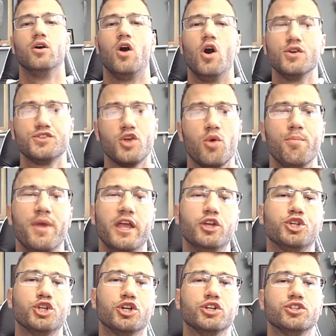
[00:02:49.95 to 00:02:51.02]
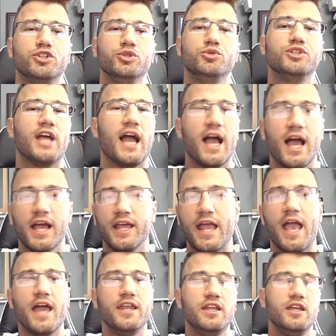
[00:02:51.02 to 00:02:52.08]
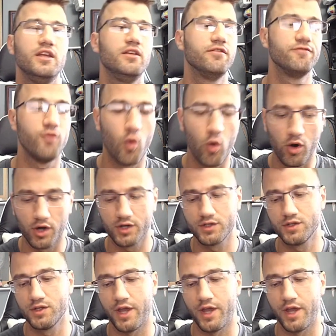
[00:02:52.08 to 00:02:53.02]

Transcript: Also, make sure to tag any forks,